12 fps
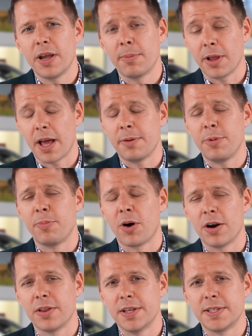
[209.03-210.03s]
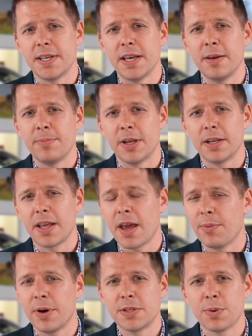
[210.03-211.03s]
I'm glad to be part of the team and
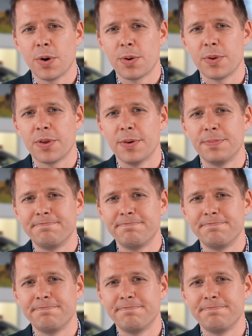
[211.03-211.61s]
can't wait to work with you.